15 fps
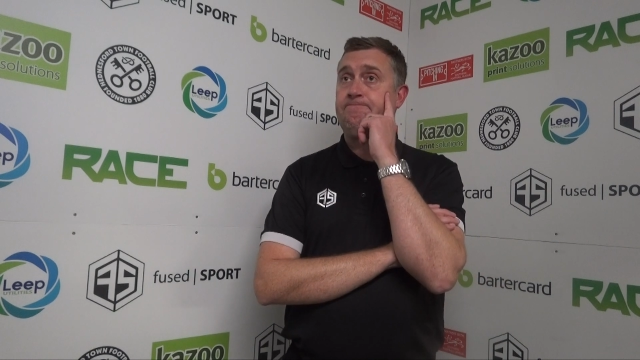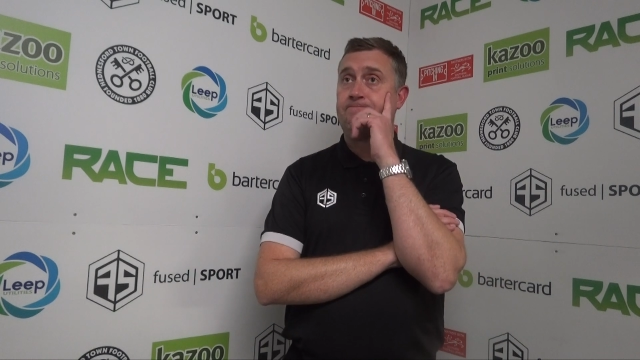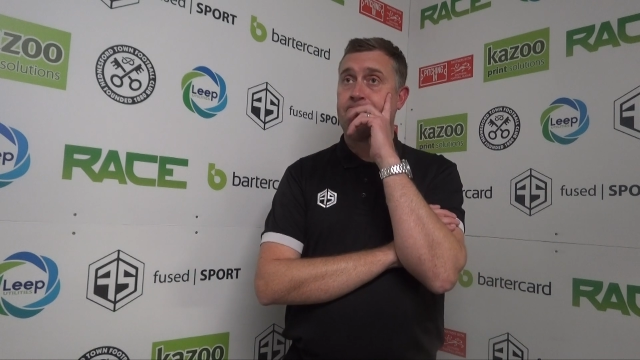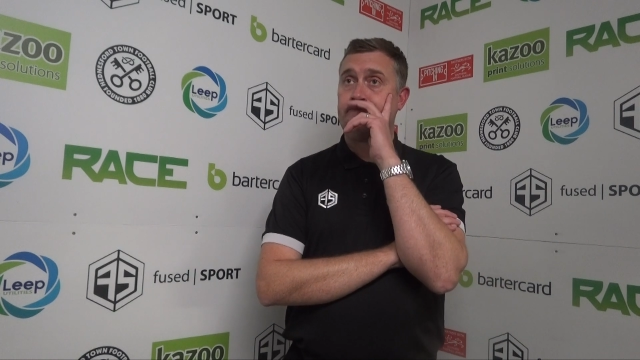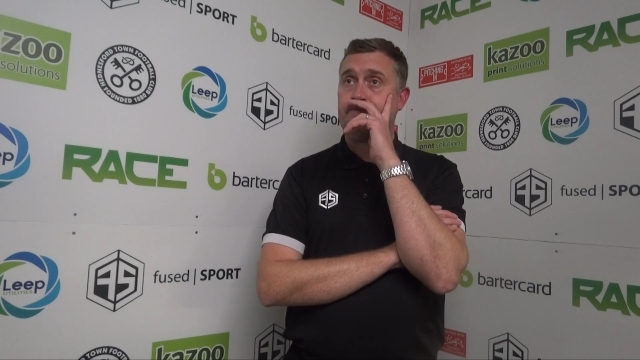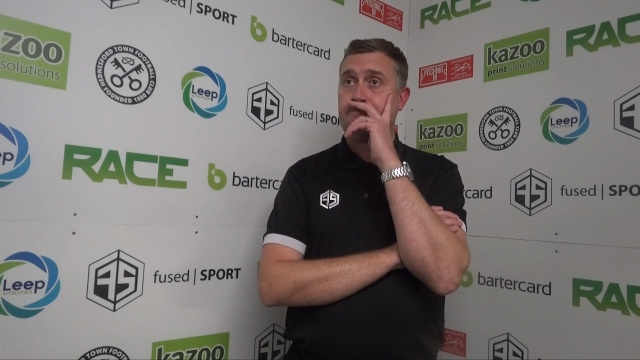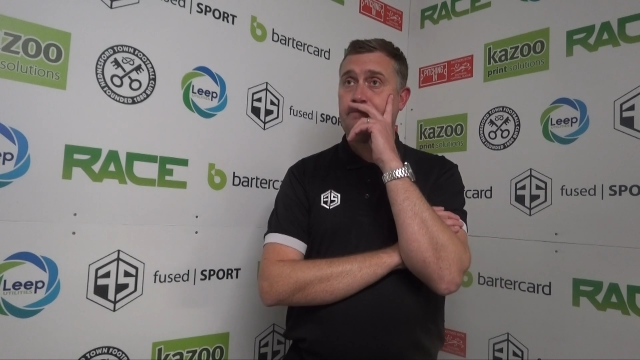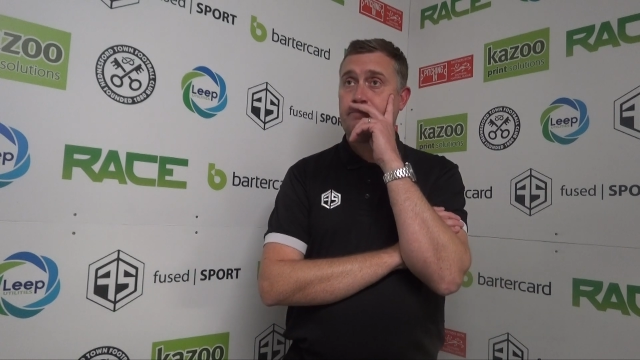What
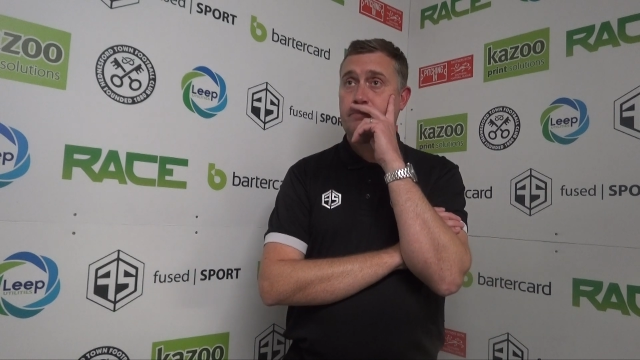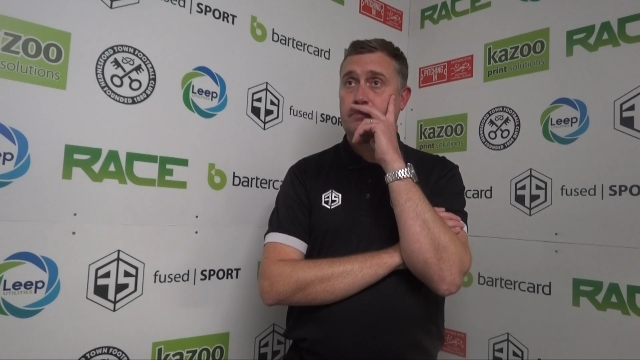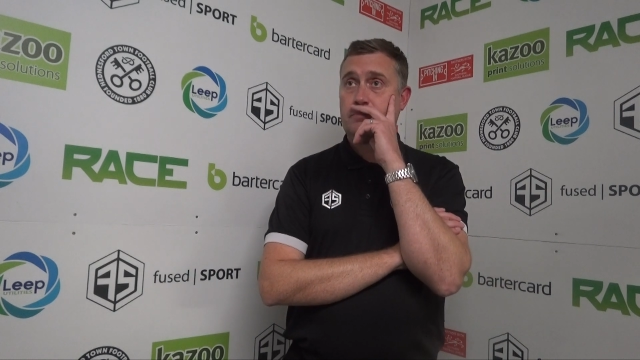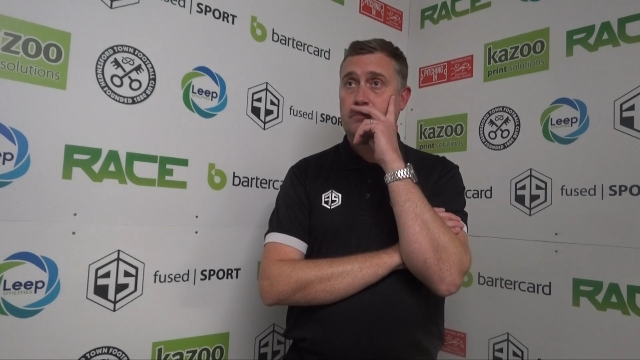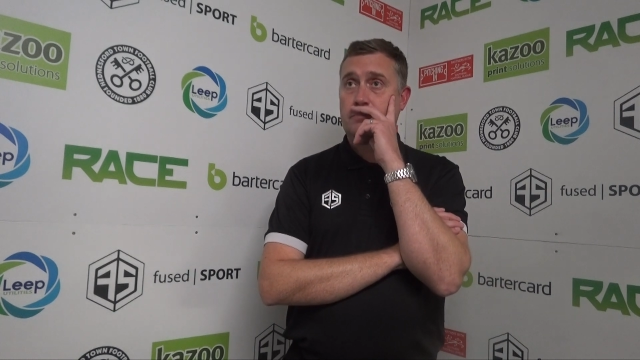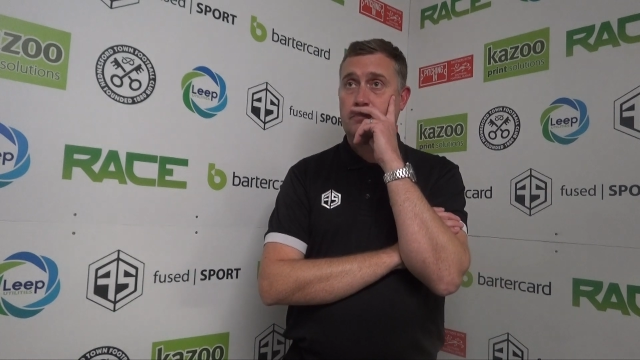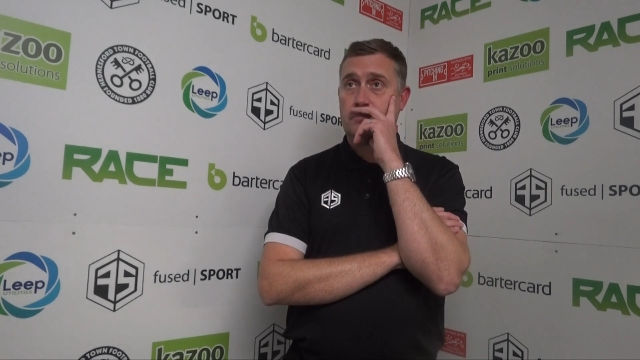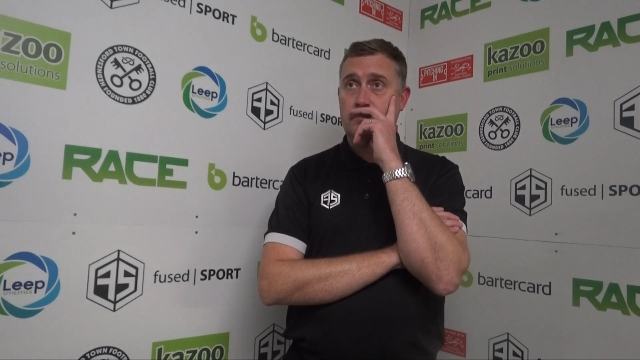is the latest
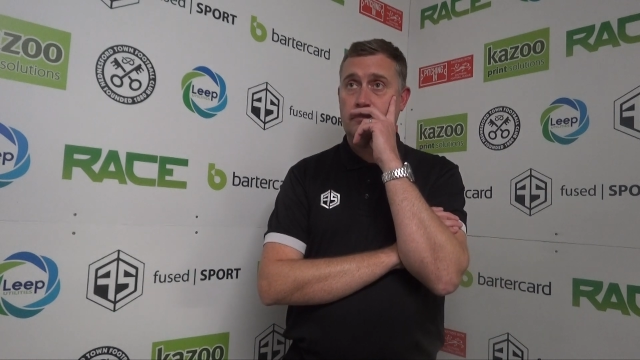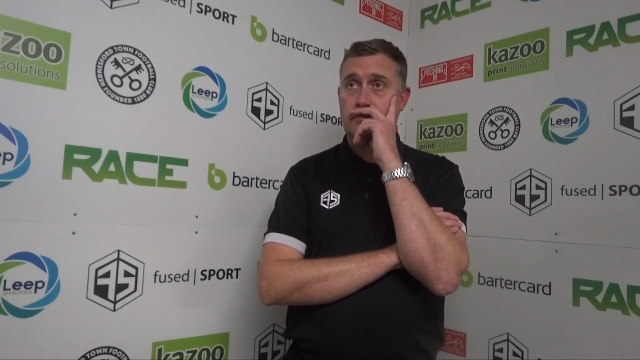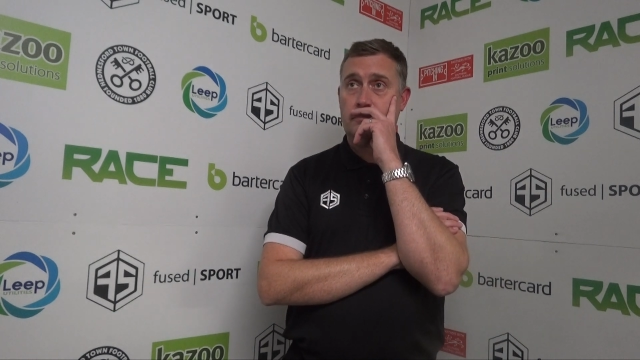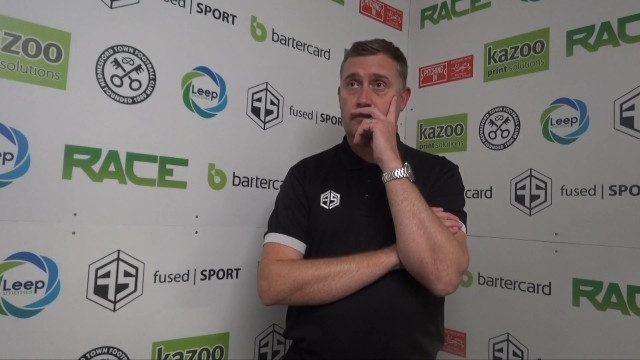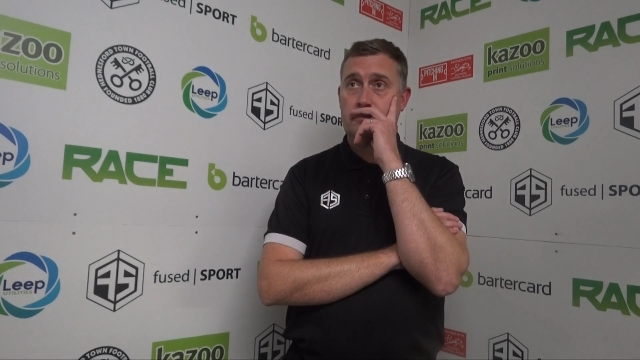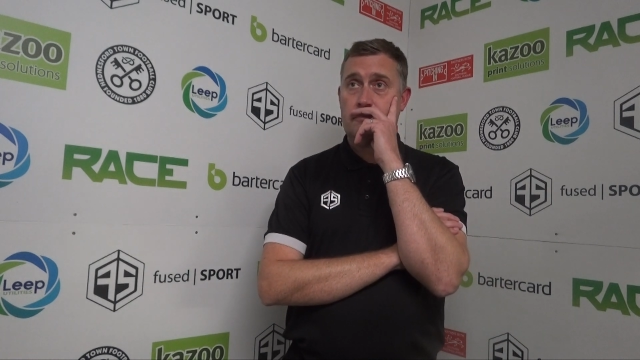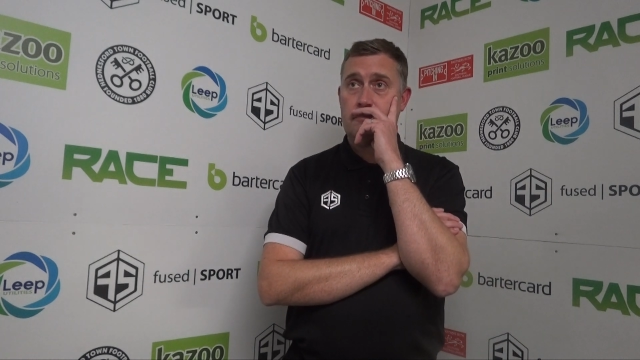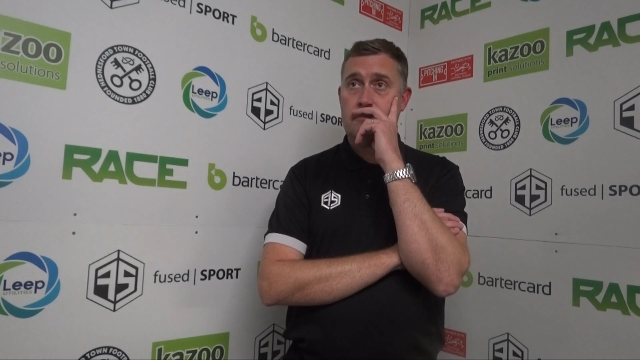with Zach
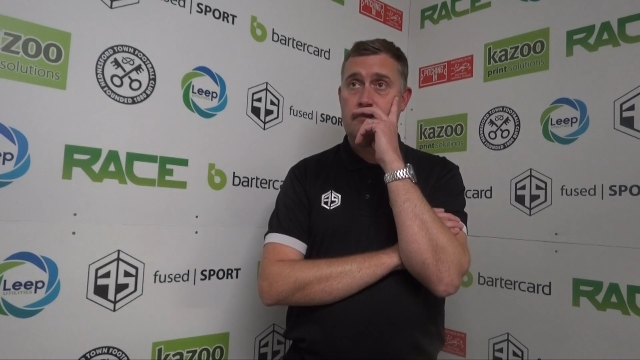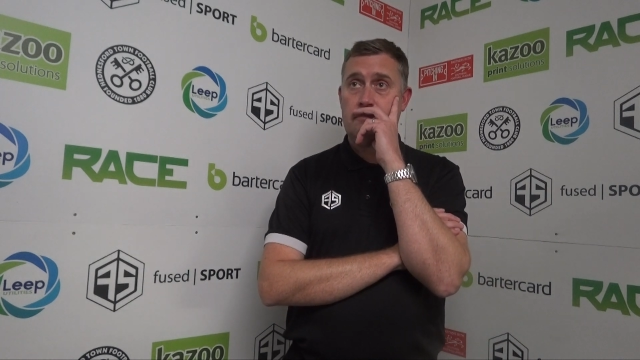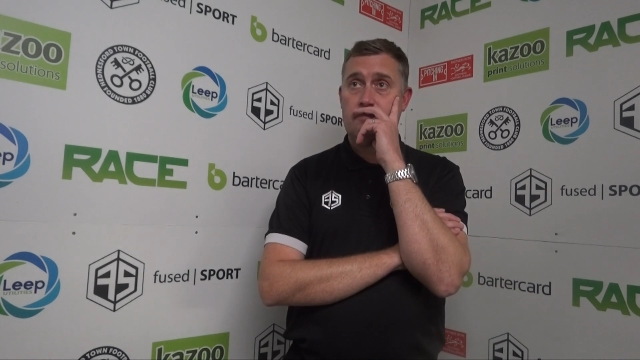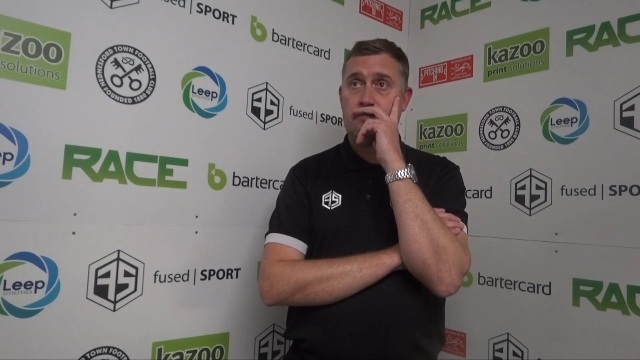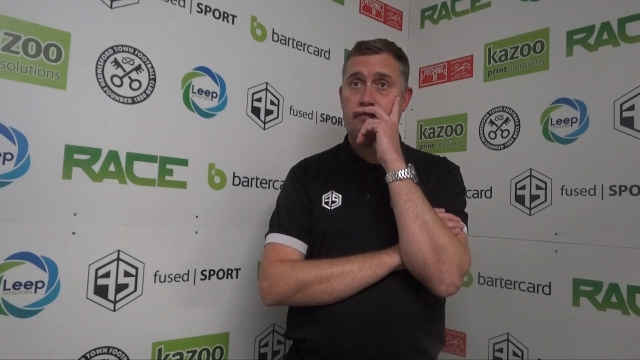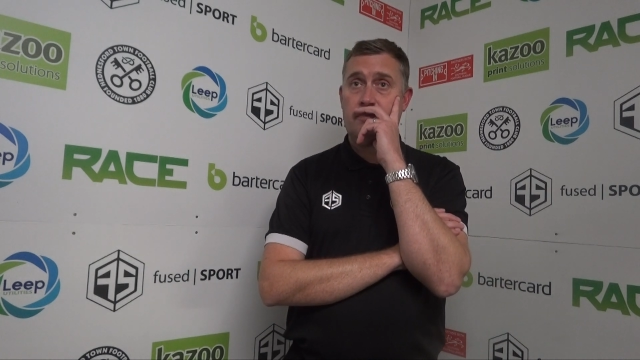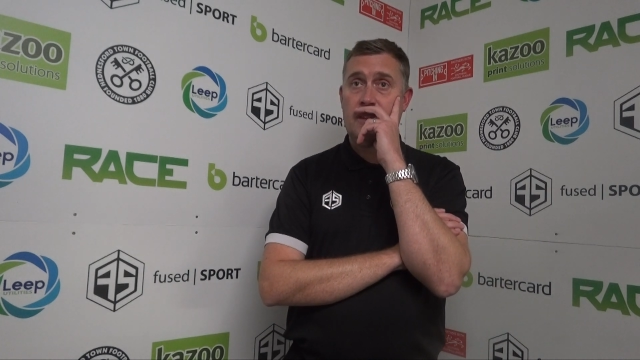and Leroy?